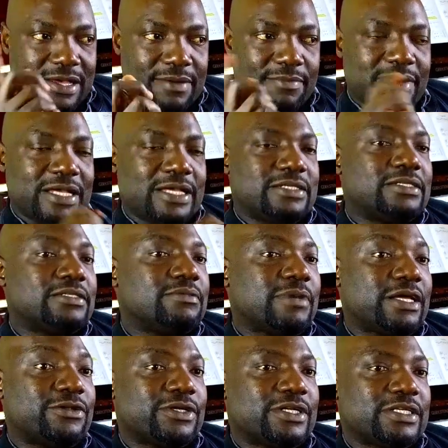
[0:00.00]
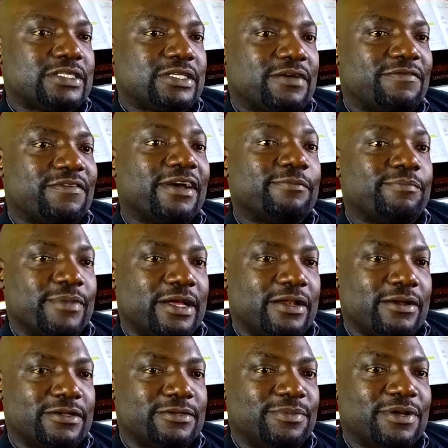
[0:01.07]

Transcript: my daughters have helped me a lot,